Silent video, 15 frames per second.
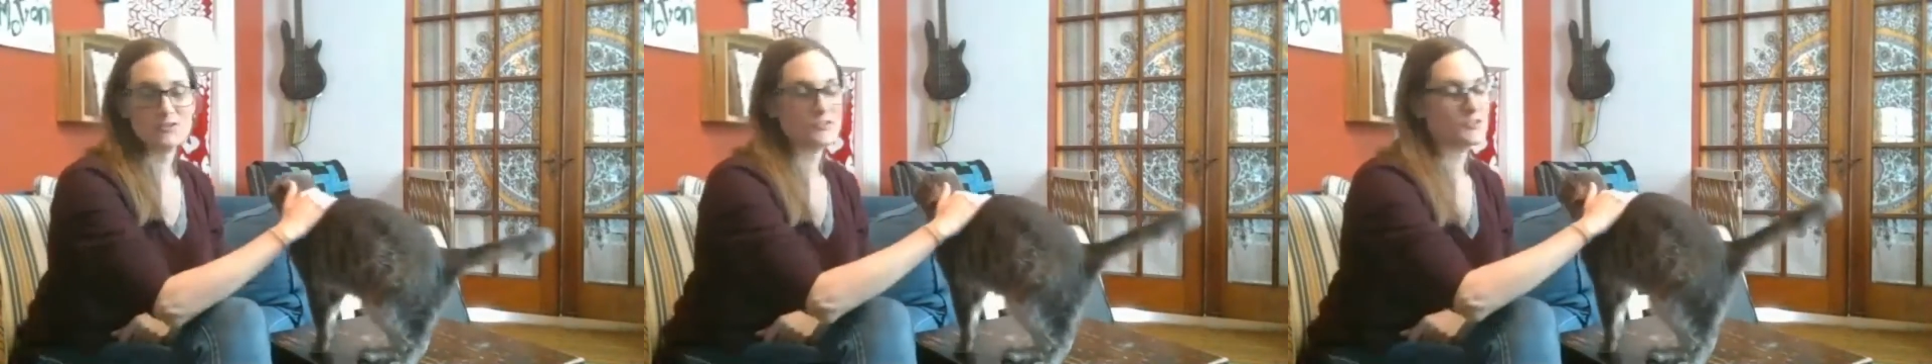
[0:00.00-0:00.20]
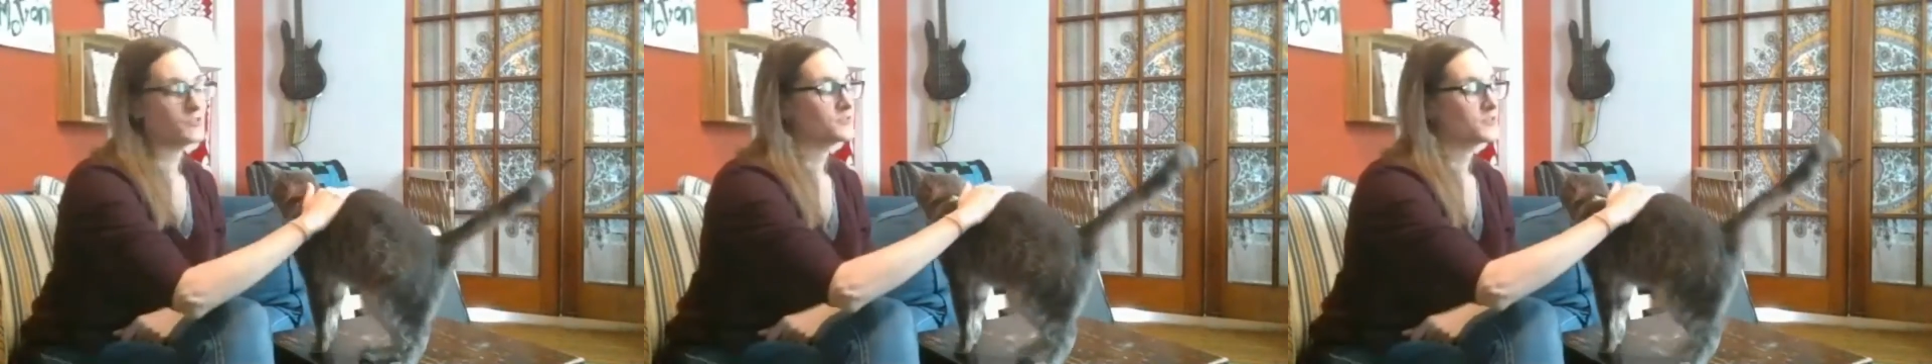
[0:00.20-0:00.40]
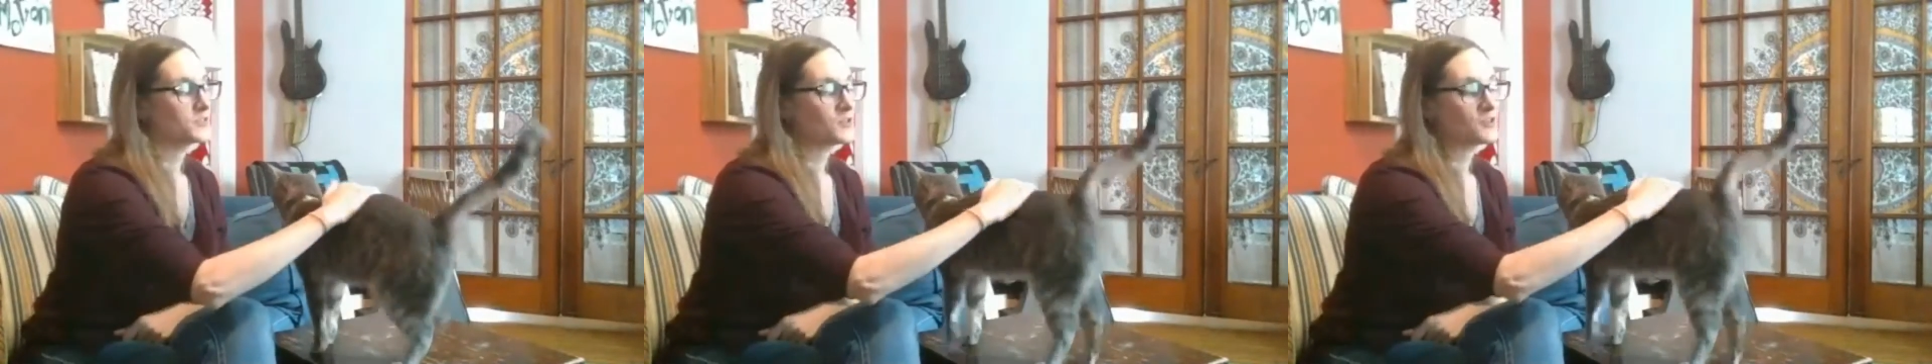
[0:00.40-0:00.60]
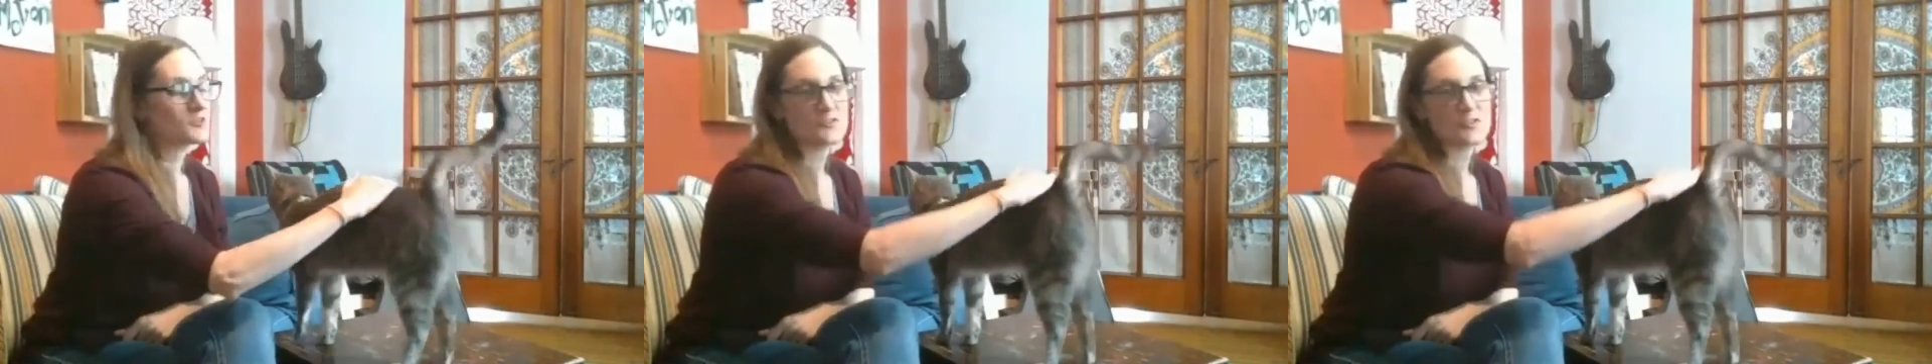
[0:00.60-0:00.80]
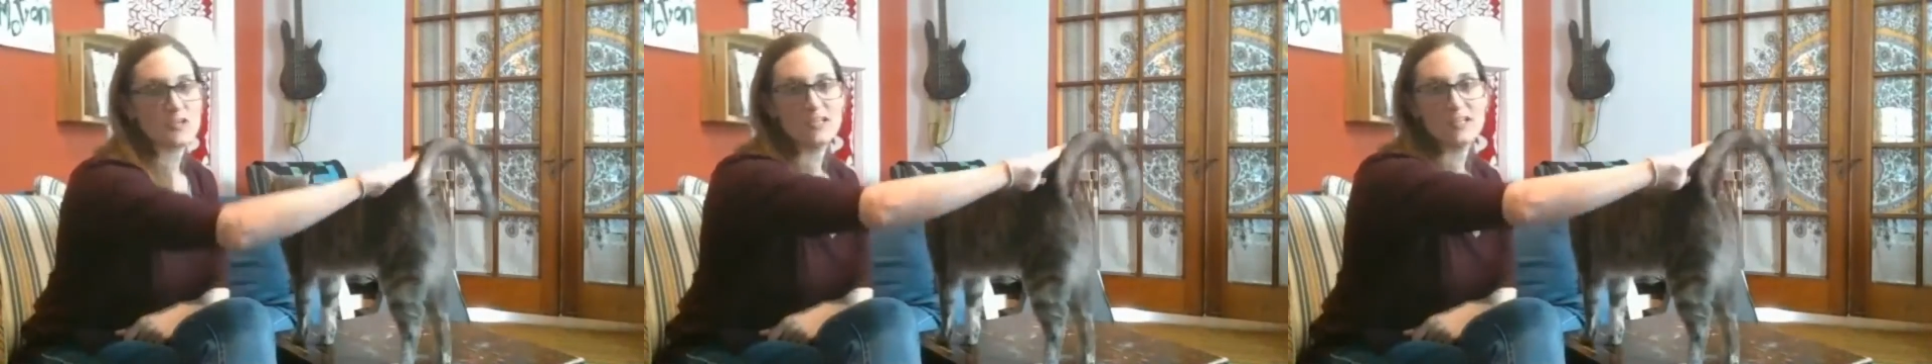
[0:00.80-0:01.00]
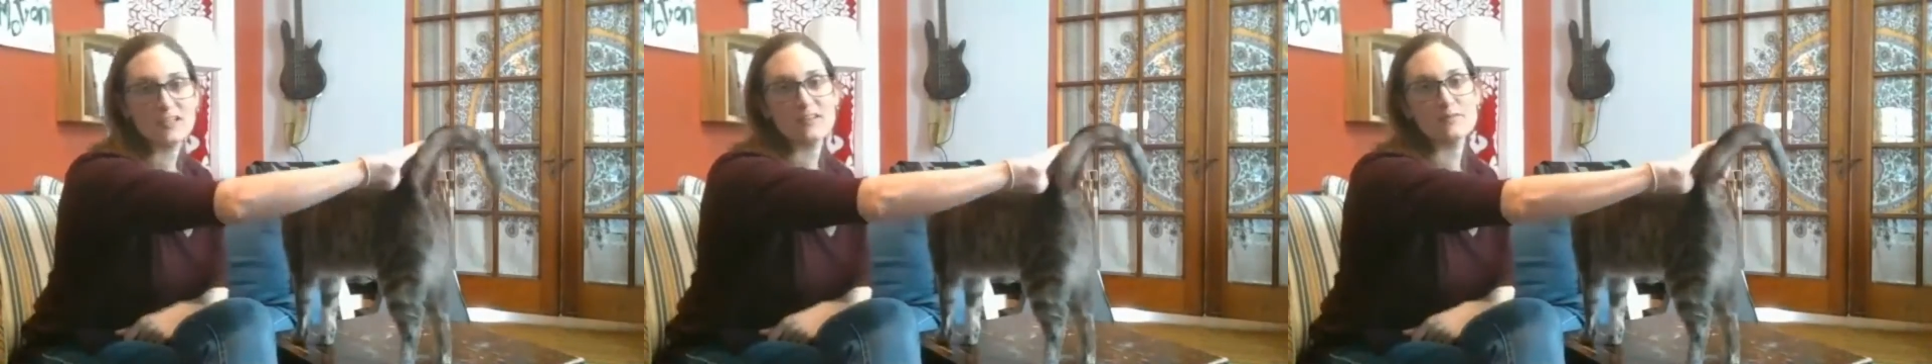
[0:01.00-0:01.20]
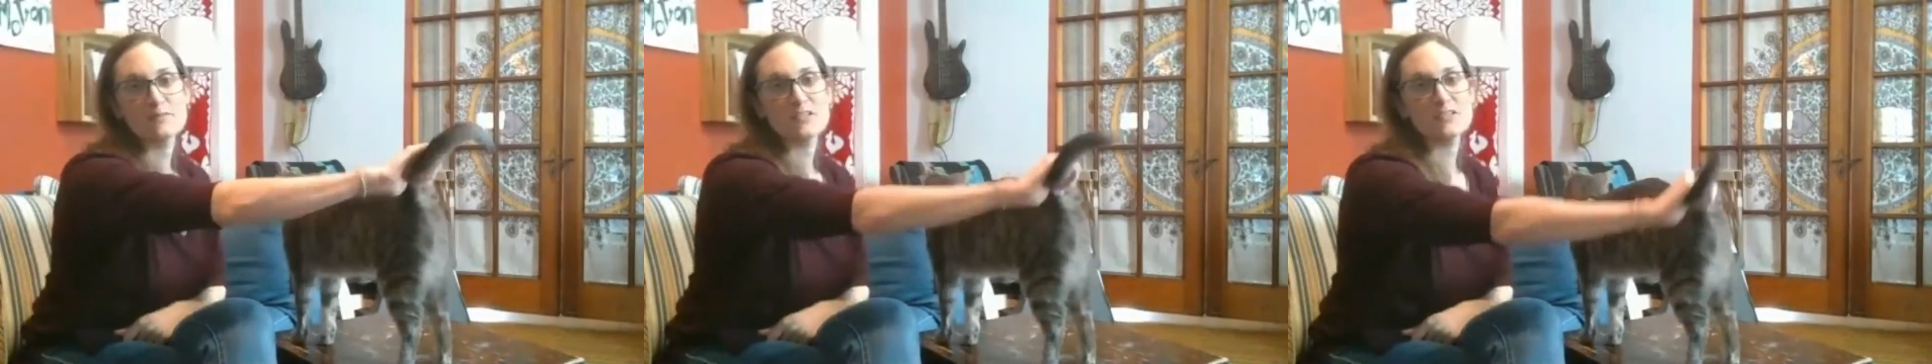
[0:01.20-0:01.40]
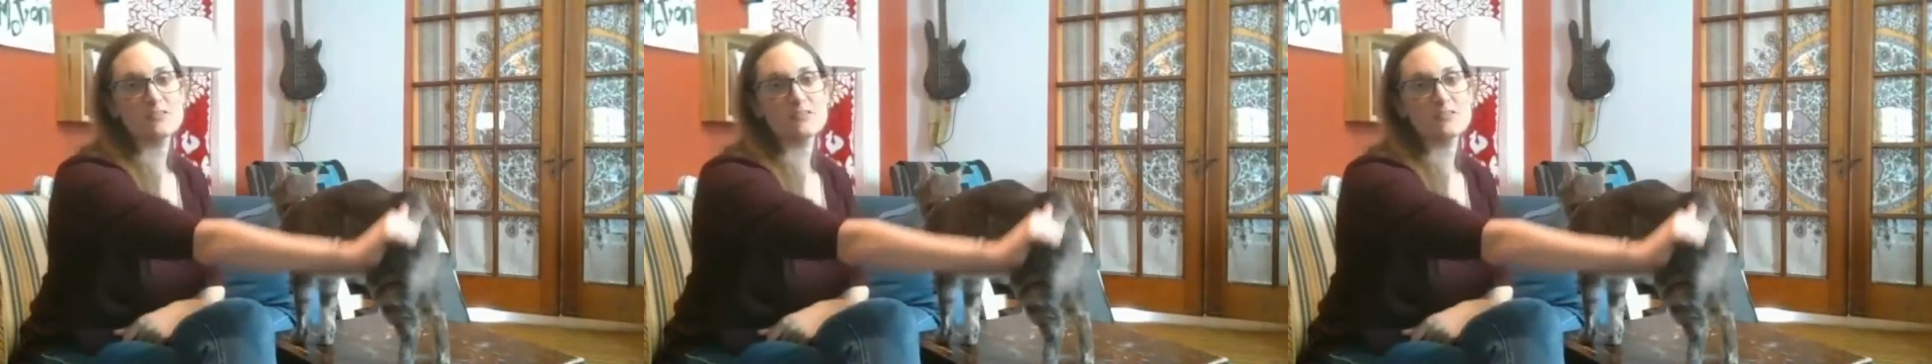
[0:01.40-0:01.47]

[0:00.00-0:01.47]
to start training them to